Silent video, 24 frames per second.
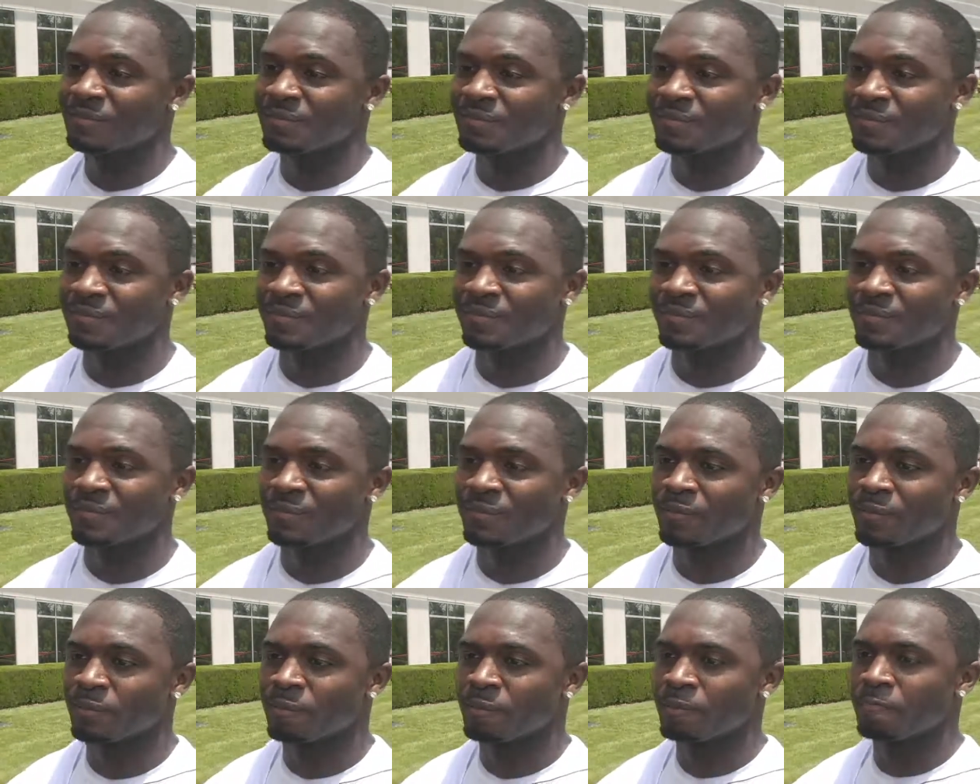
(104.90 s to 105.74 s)
You kind of
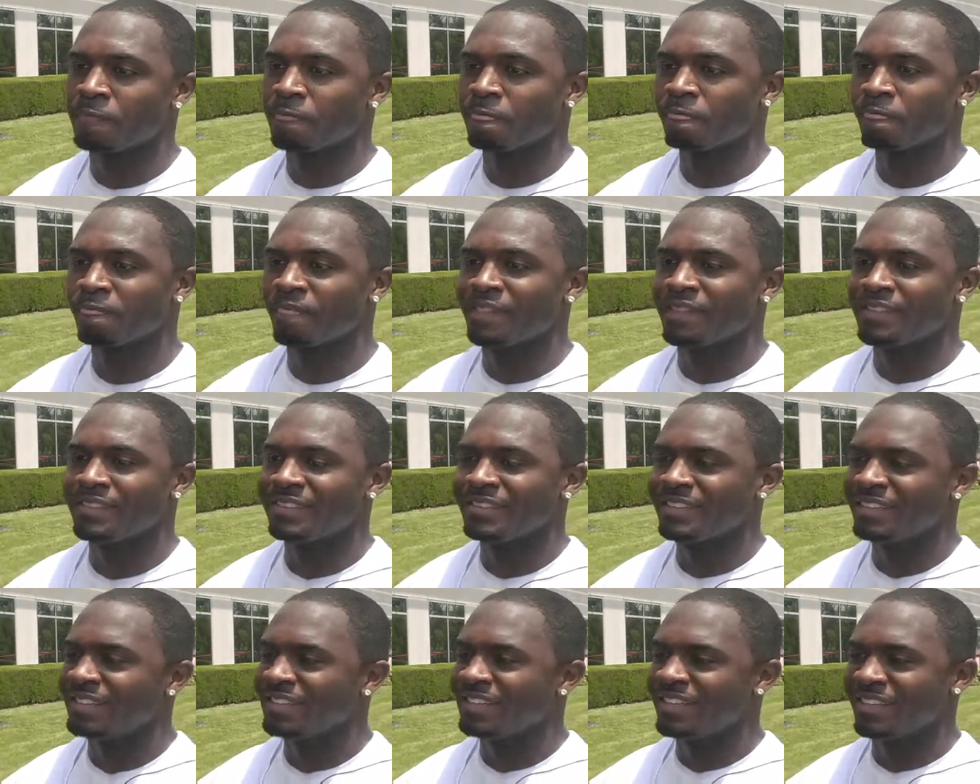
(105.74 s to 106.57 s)
smile when you say all that.
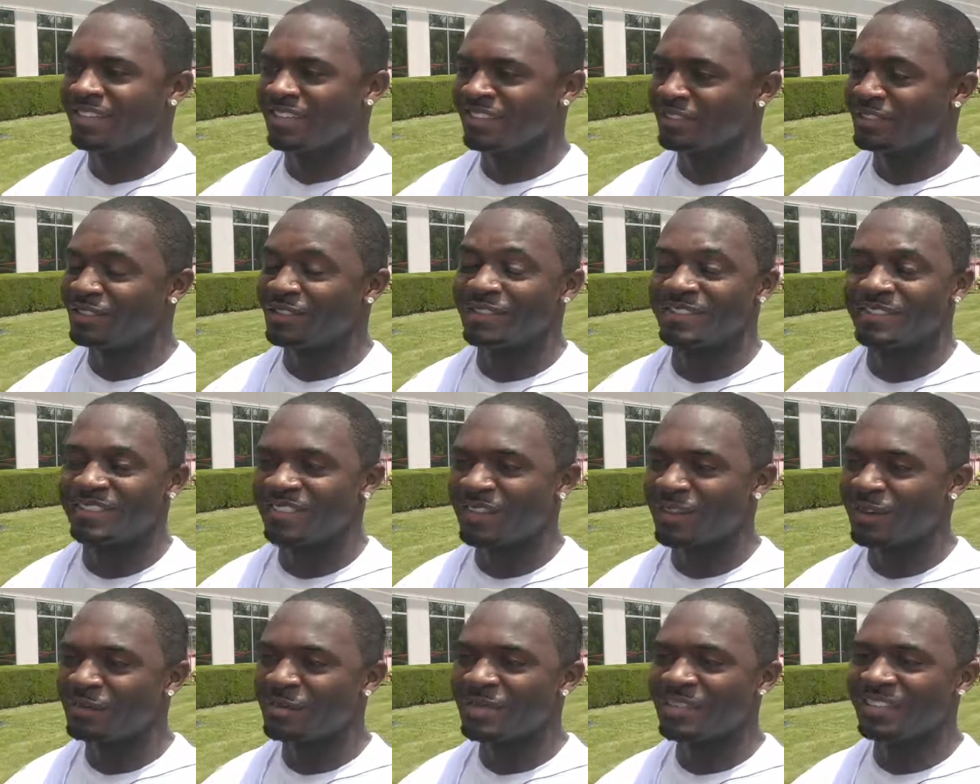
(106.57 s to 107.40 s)
You look, you
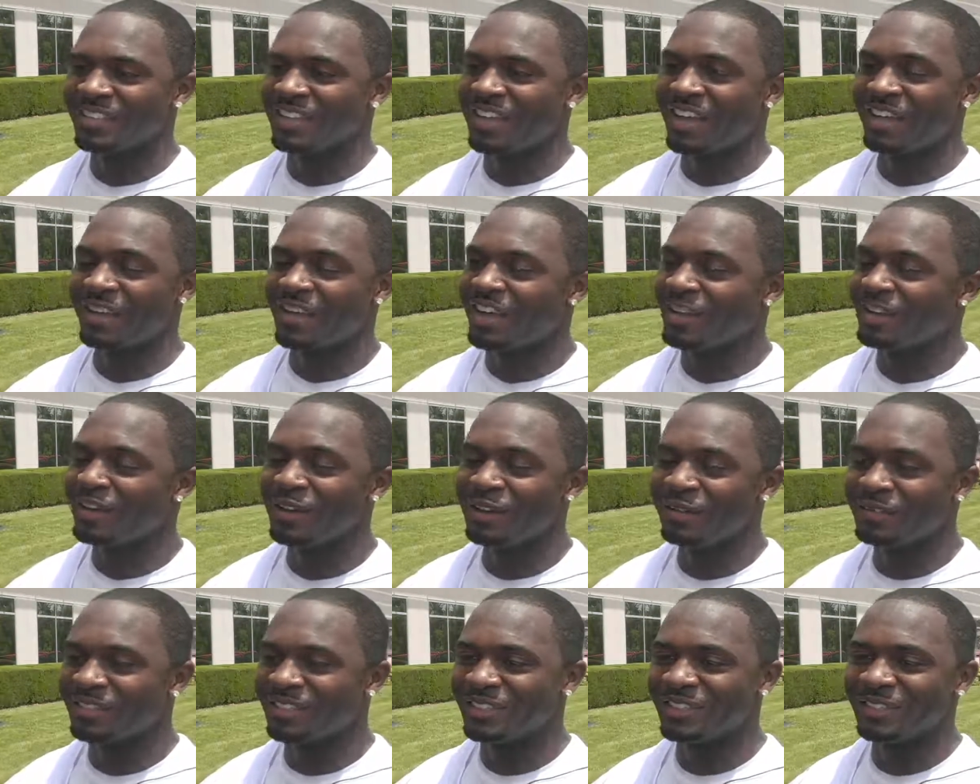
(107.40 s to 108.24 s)
look I mean, forward to those I, I
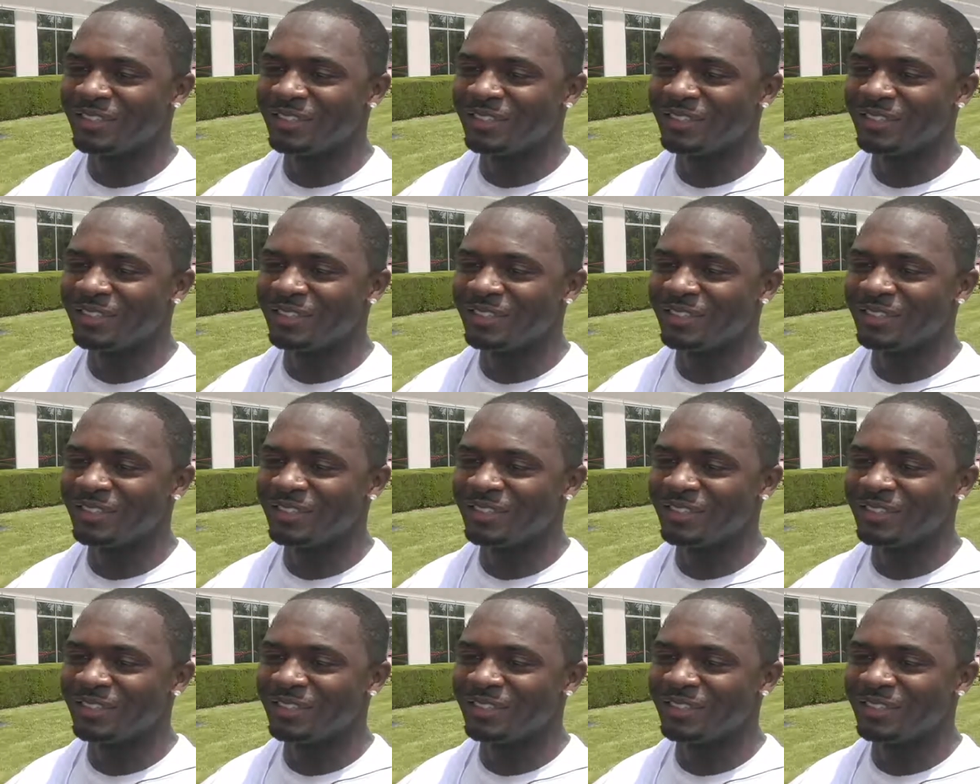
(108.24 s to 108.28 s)
love it.